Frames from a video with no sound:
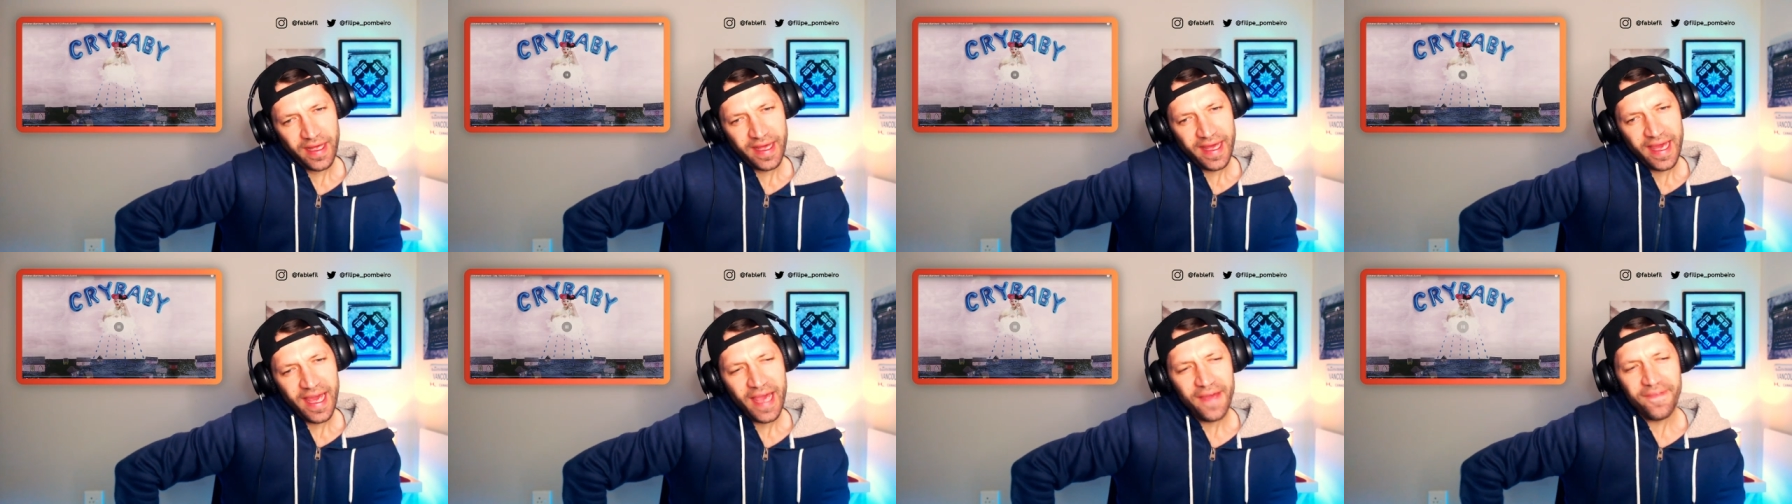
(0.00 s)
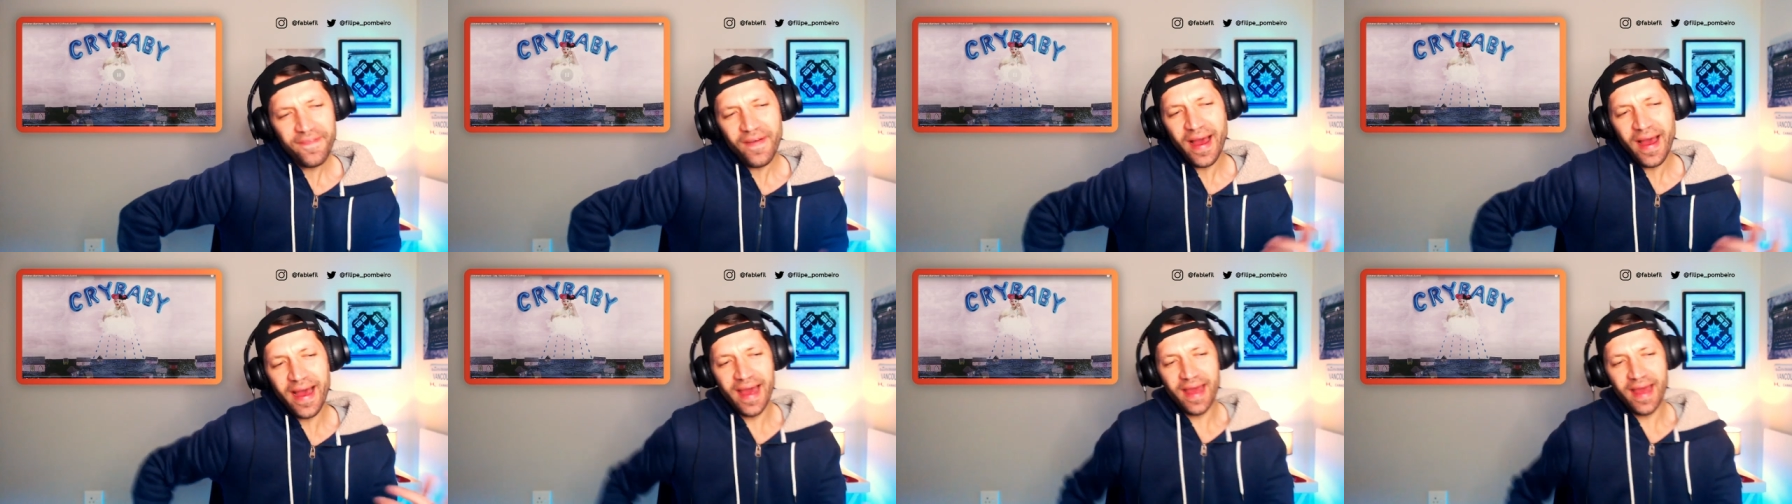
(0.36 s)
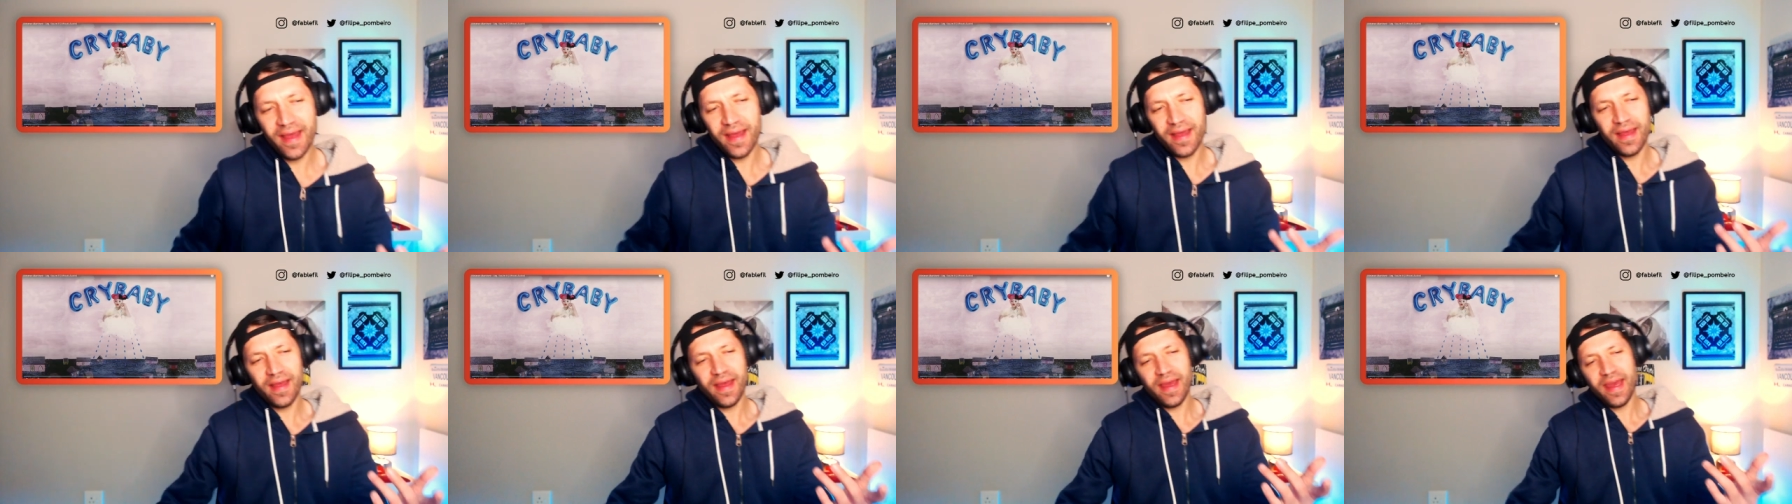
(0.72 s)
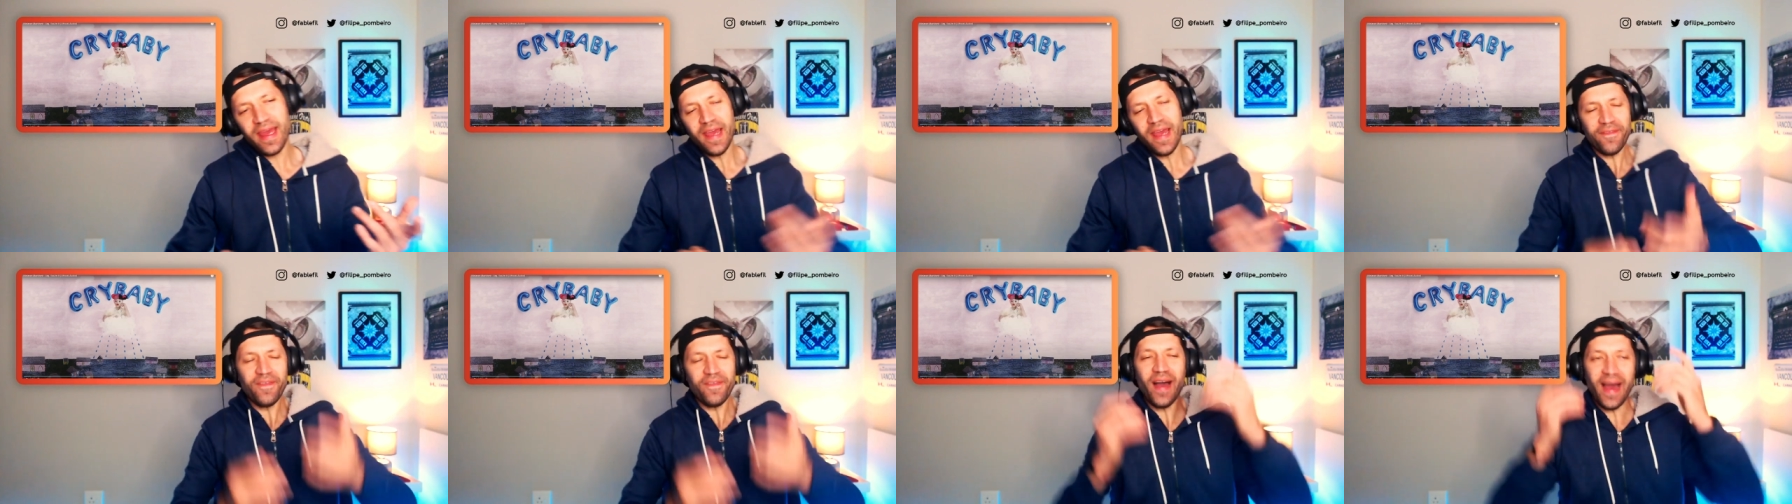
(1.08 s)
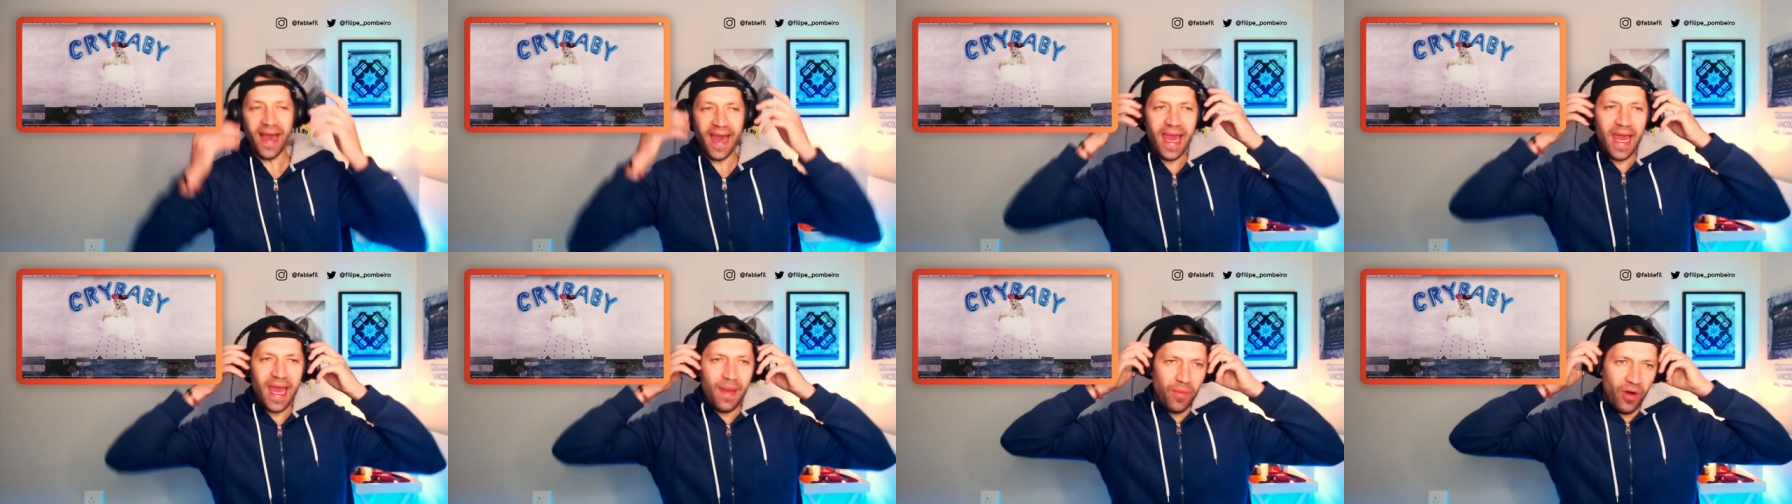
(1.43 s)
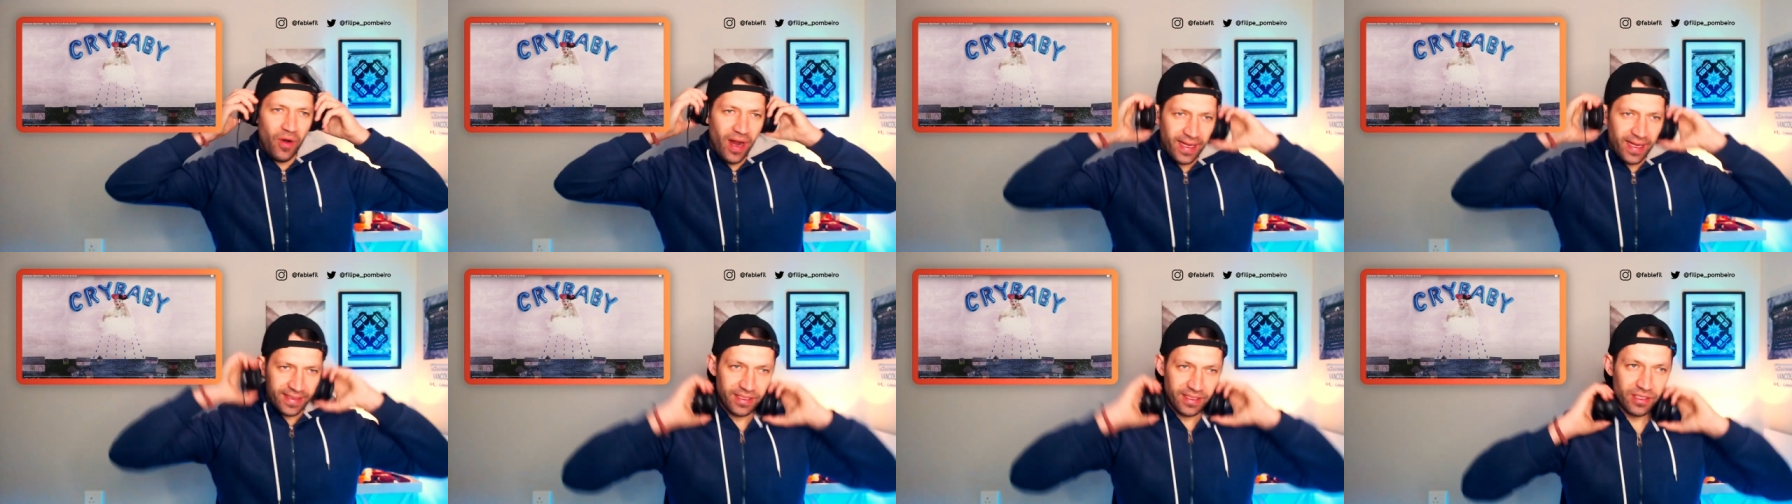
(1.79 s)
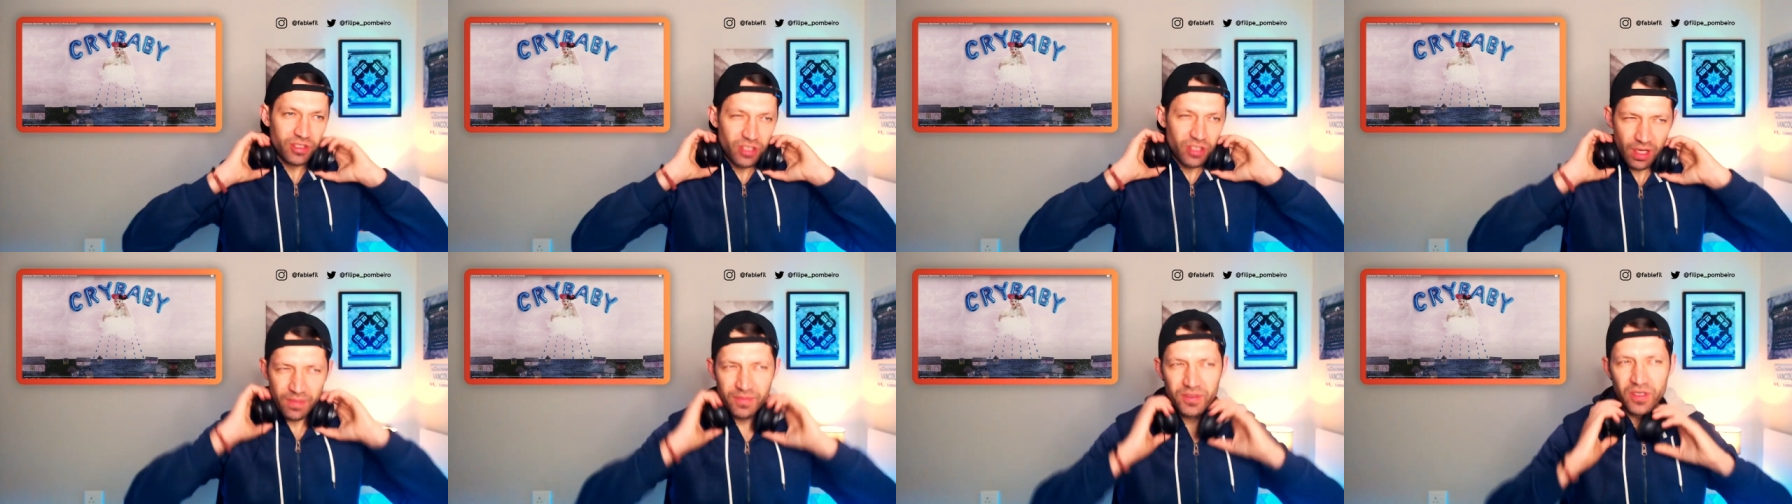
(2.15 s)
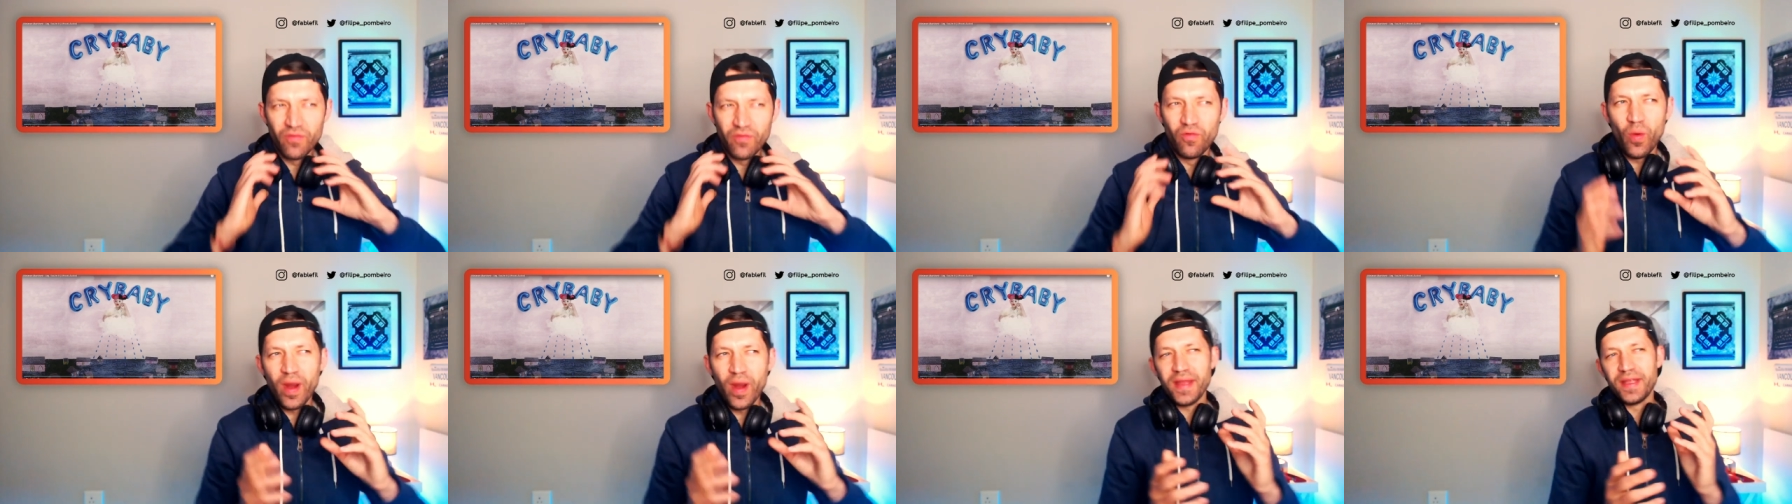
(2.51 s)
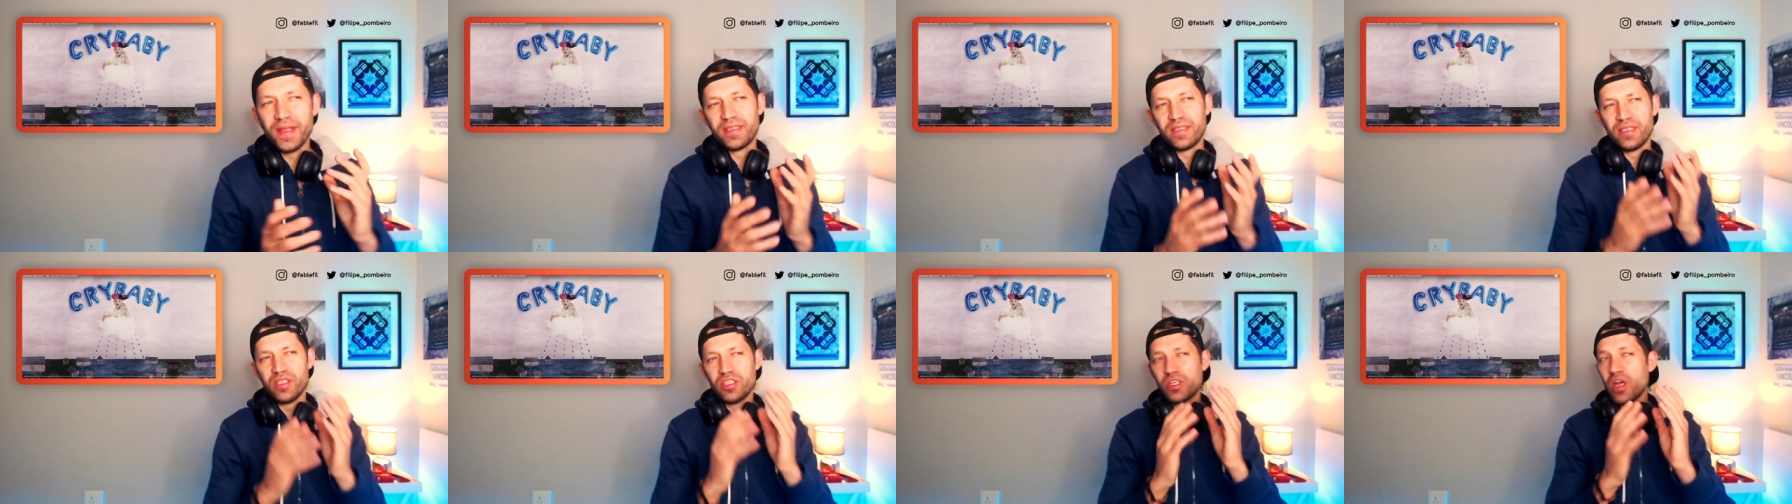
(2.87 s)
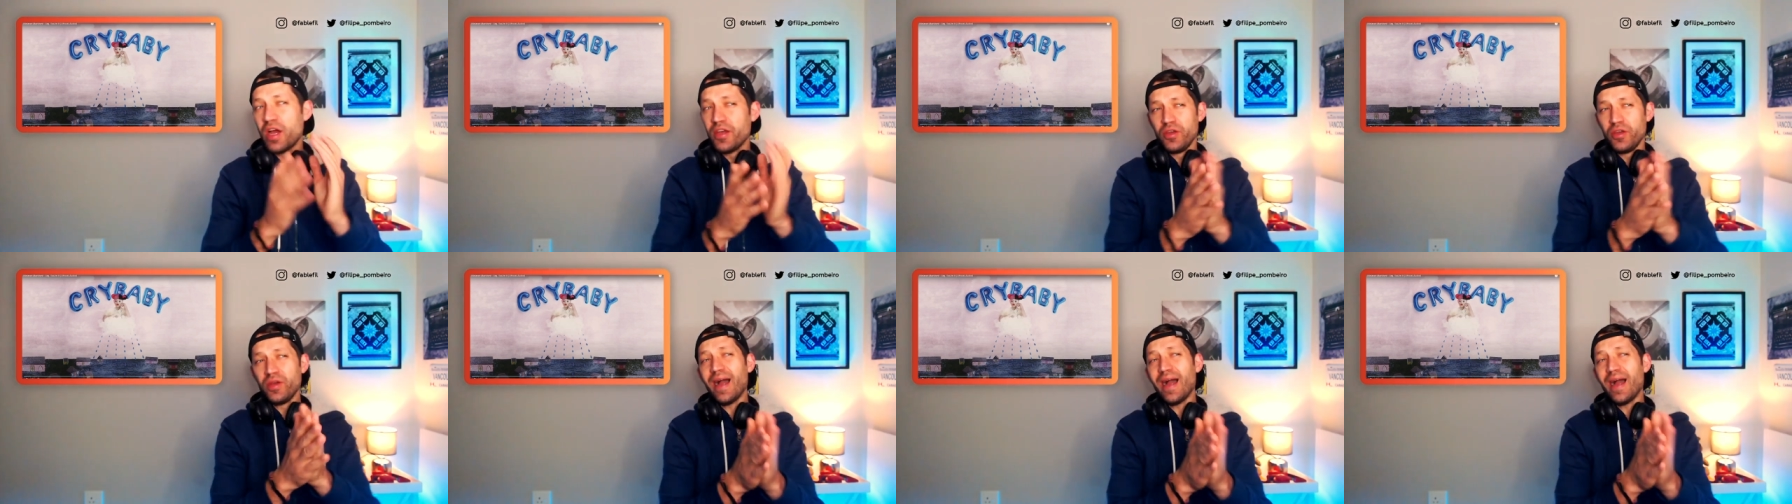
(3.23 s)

If I, if I am right in terms of where this is going,